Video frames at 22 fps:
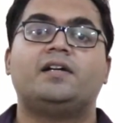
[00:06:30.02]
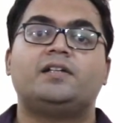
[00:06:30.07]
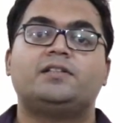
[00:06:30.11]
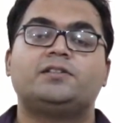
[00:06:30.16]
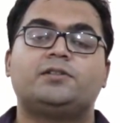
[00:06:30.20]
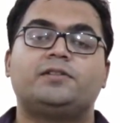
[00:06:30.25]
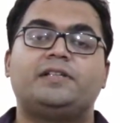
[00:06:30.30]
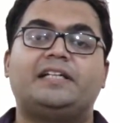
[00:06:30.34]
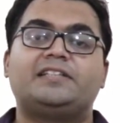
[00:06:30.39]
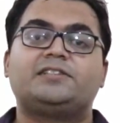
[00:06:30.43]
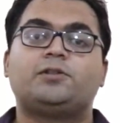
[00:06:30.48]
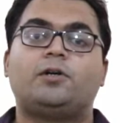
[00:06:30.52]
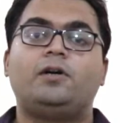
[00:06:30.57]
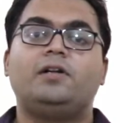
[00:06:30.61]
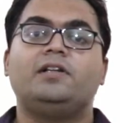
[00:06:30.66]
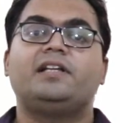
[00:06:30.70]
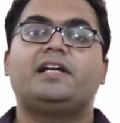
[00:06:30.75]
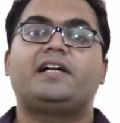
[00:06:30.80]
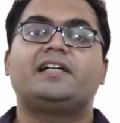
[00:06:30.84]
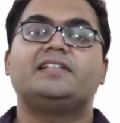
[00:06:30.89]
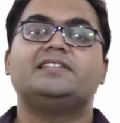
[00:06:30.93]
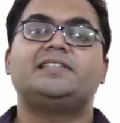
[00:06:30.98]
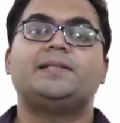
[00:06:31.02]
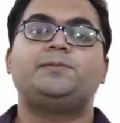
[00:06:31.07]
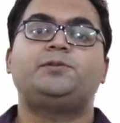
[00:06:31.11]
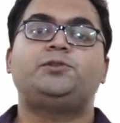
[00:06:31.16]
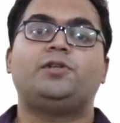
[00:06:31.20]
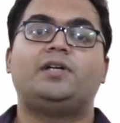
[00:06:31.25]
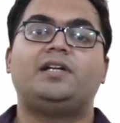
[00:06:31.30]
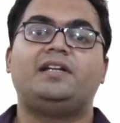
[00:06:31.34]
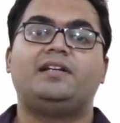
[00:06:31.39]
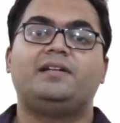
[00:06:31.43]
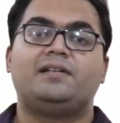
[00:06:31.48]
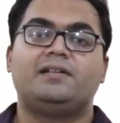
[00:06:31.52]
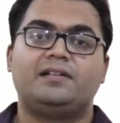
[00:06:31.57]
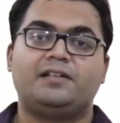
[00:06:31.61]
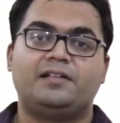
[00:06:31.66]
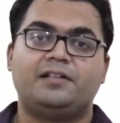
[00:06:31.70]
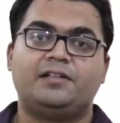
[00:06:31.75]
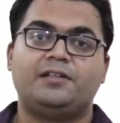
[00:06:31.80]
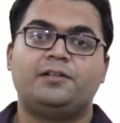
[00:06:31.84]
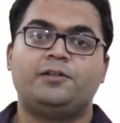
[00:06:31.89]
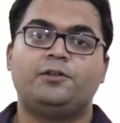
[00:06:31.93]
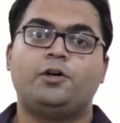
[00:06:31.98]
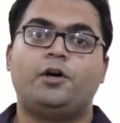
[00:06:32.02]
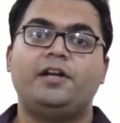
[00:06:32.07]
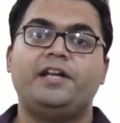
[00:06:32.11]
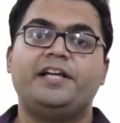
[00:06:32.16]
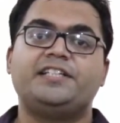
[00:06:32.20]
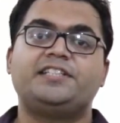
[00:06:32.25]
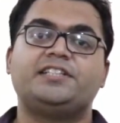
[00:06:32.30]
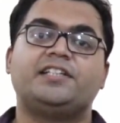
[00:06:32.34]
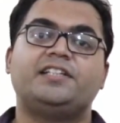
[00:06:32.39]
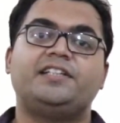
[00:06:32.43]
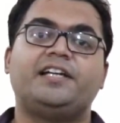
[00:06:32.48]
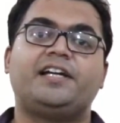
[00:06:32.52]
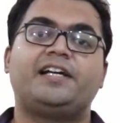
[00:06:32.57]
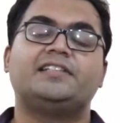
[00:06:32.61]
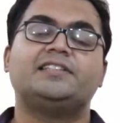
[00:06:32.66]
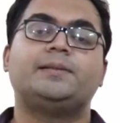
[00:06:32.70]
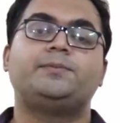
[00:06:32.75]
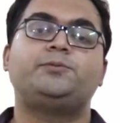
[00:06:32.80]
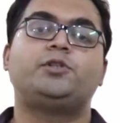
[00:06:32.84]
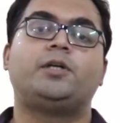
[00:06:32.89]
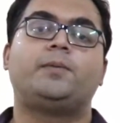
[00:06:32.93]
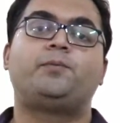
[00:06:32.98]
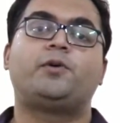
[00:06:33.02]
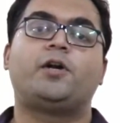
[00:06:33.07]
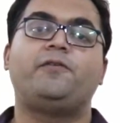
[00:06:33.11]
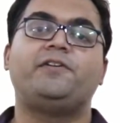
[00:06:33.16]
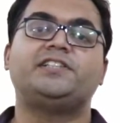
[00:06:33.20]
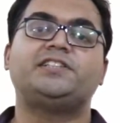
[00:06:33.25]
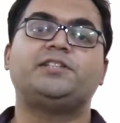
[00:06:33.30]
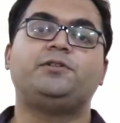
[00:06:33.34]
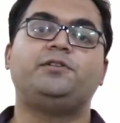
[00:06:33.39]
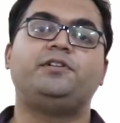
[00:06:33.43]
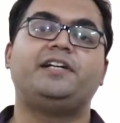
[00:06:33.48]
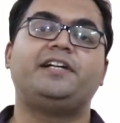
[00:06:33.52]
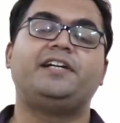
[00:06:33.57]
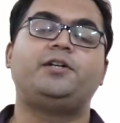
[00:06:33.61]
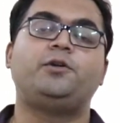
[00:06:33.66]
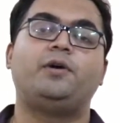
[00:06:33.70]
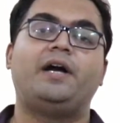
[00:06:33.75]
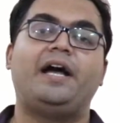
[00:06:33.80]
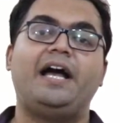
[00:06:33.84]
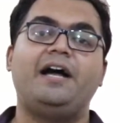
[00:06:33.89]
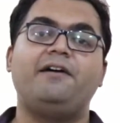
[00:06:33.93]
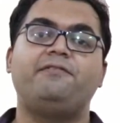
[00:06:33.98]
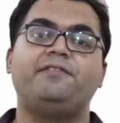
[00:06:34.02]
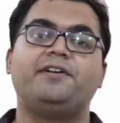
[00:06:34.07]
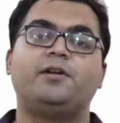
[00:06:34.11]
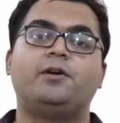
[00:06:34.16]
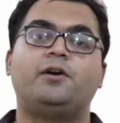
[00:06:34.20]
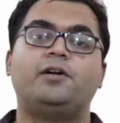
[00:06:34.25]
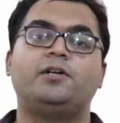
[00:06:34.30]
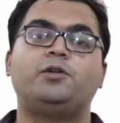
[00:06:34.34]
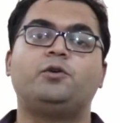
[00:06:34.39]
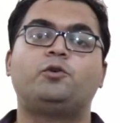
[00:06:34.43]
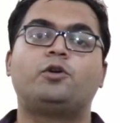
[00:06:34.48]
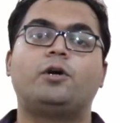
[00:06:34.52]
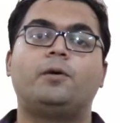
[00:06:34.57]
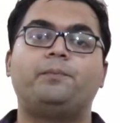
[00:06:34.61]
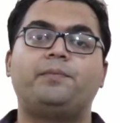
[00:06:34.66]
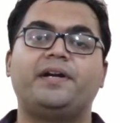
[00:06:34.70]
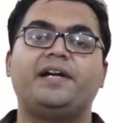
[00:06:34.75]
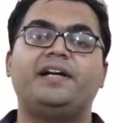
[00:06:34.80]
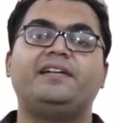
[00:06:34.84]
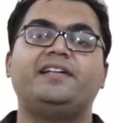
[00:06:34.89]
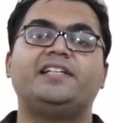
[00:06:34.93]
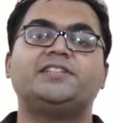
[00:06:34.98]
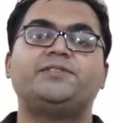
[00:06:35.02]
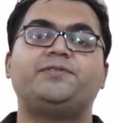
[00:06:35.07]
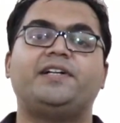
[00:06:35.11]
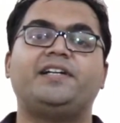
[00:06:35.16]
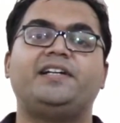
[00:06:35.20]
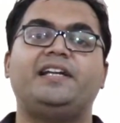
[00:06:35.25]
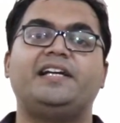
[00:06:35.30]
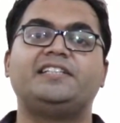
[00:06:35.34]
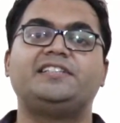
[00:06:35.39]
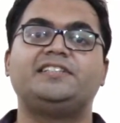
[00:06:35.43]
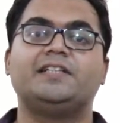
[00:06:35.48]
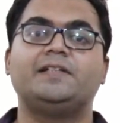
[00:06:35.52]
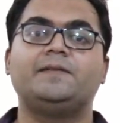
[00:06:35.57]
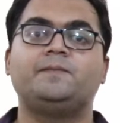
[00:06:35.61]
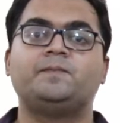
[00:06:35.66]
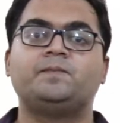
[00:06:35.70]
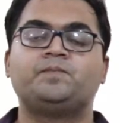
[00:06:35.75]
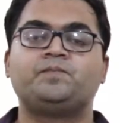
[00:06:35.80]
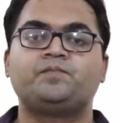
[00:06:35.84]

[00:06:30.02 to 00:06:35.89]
So that's all the conceptual knowledge, the conceptual prowess you needed to have in order to comprehend this very lecture.